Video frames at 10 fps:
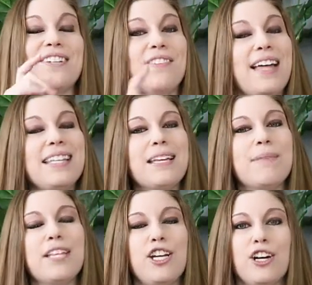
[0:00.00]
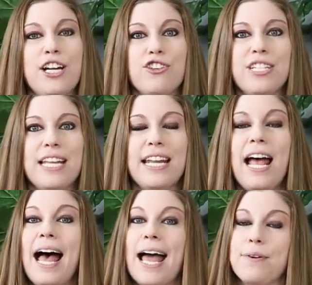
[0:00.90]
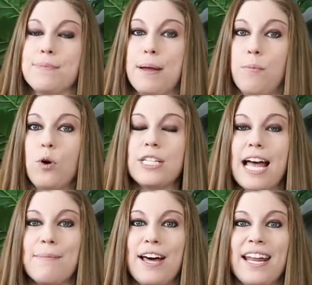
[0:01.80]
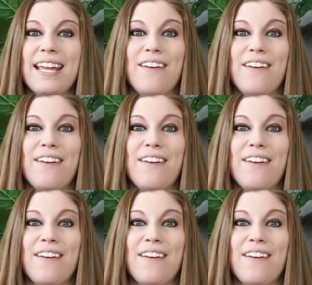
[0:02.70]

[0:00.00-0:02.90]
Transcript: So if that's something that you're interested in, I will spend more time on it.